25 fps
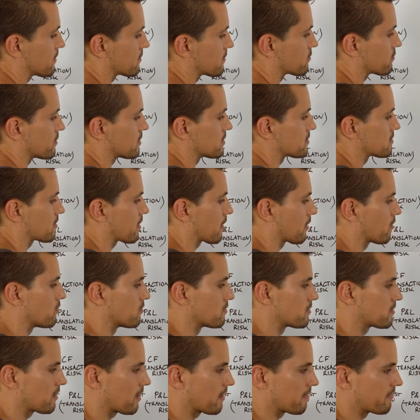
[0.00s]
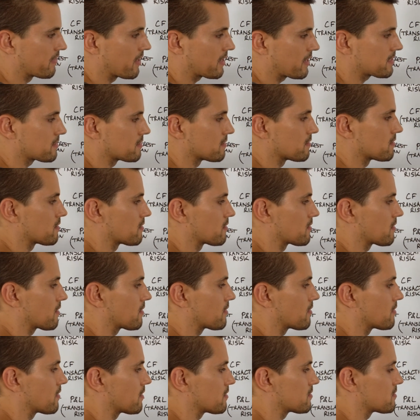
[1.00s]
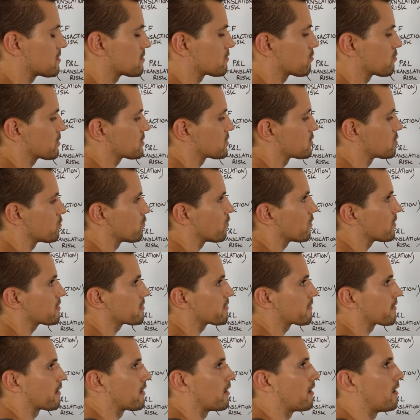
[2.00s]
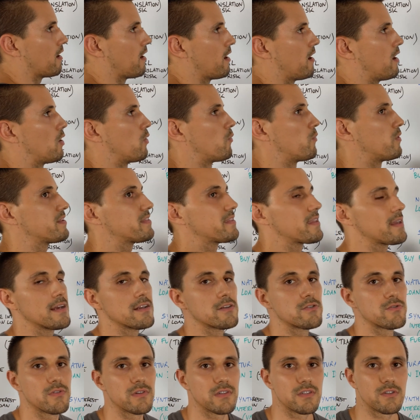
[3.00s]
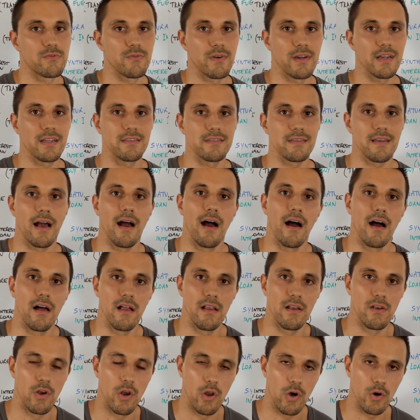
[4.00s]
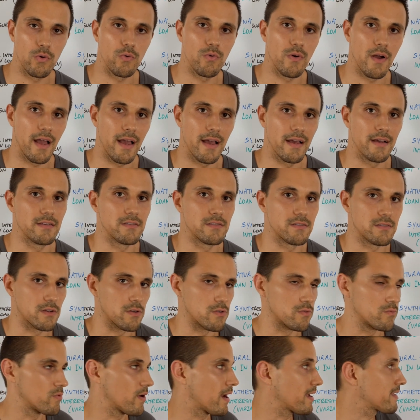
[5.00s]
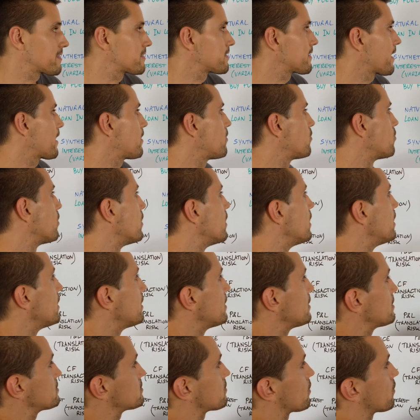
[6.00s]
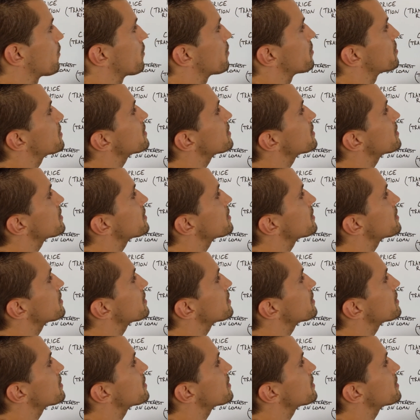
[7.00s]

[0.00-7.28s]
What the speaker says: interest loan, and this is what you want when the interest rates are low as right now. So